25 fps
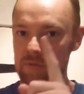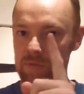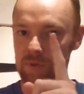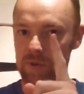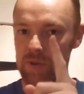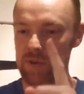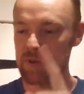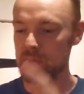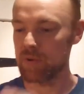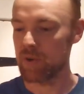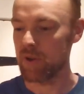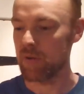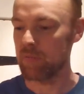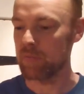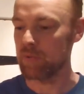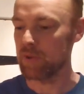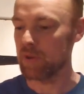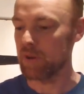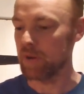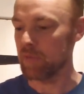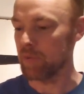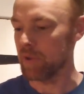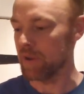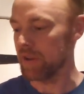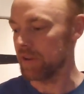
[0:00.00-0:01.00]
which I'll come to
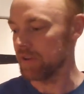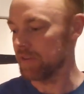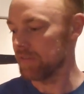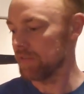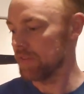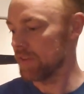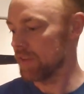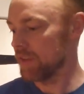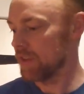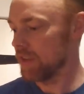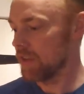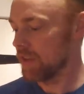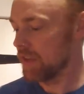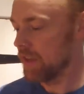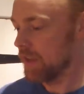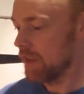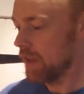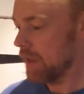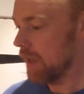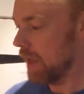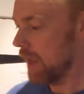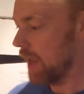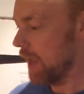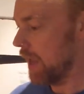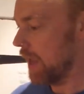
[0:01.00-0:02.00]
in
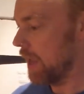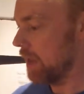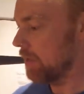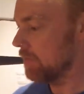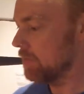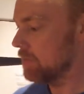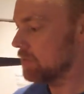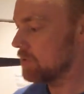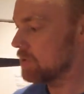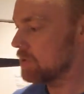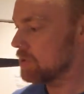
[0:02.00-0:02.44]
a minute.